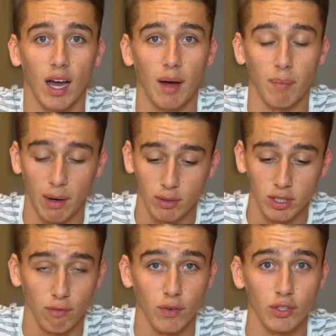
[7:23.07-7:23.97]
Um, that
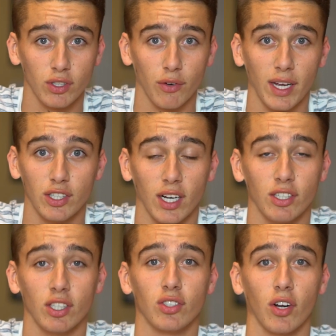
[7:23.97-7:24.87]
was our first donation.
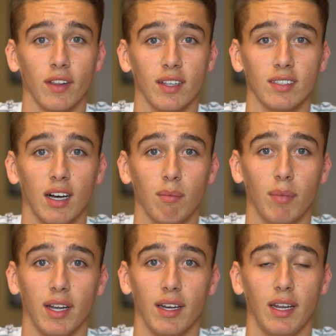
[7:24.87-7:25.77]
I just started this up,
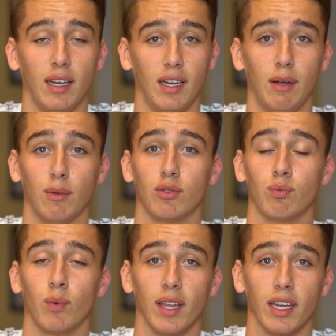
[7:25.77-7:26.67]
but it was
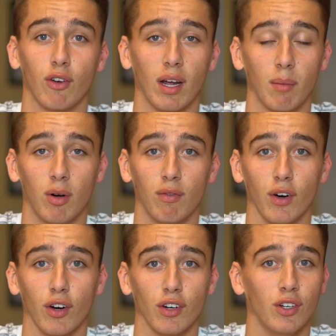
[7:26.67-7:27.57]
really incredible
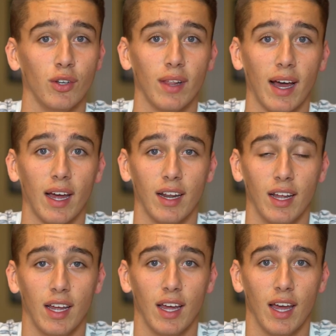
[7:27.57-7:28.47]
for her to do that
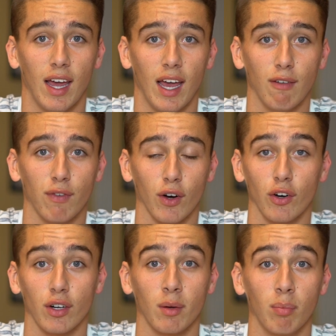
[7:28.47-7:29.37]
and for
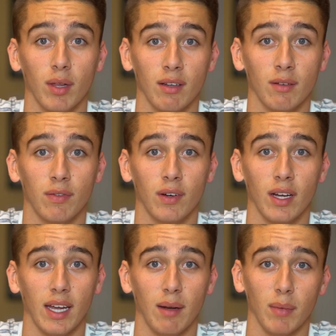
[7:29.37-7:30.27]
her to believe
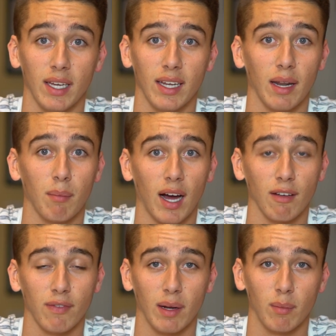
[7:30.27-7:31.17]
in me and
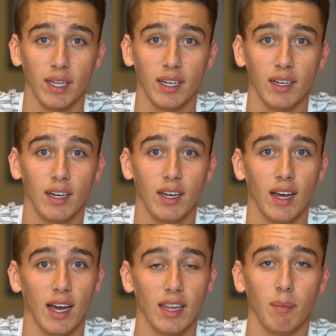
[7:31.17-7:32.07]
my family
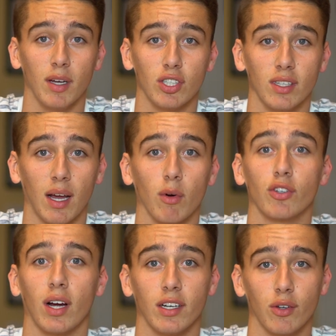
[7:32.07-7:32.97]
and the mission that we're
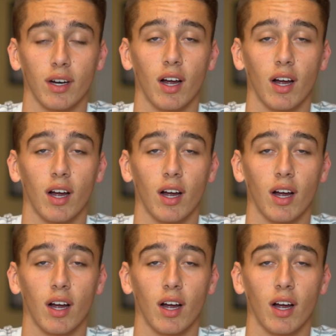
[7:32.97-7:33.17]
trying to